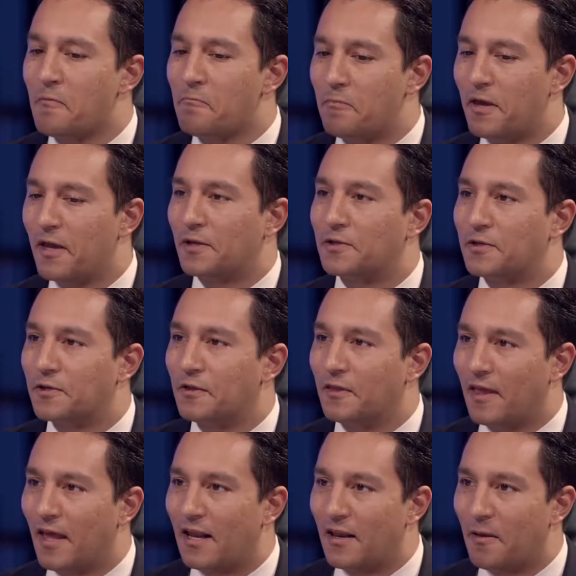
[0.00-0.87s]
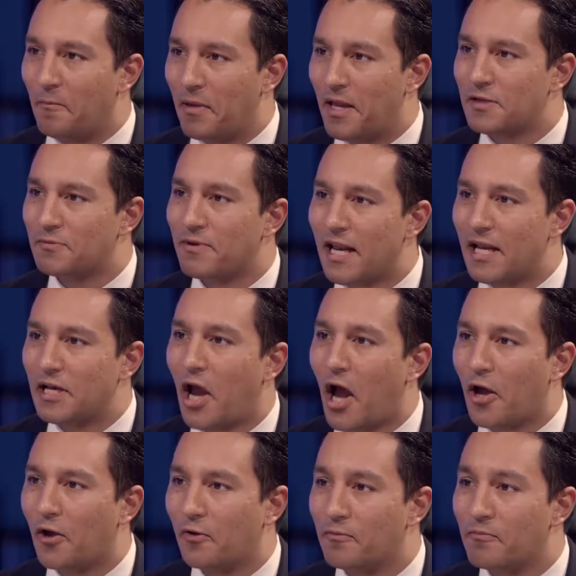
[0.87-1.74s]
pitch that Benjamin
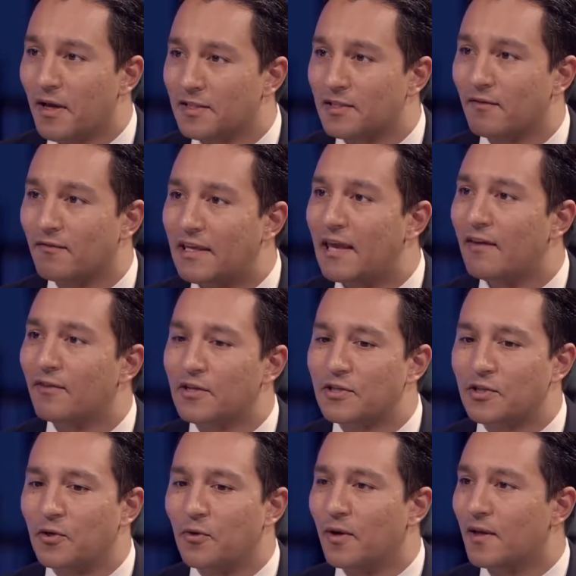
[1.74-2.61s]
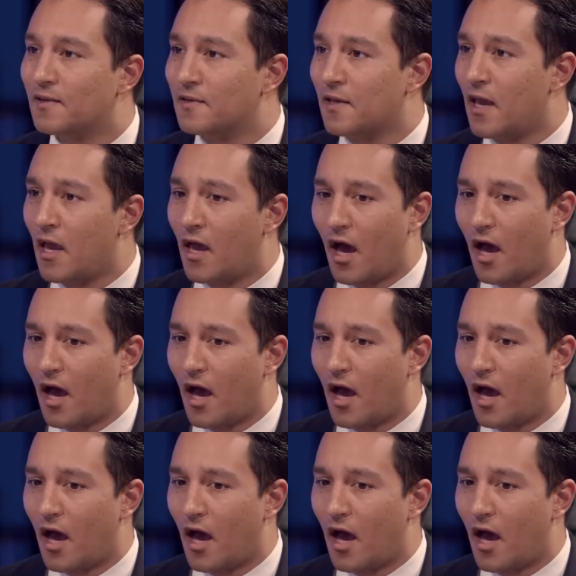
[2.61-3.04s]
Netanyahu must have given to his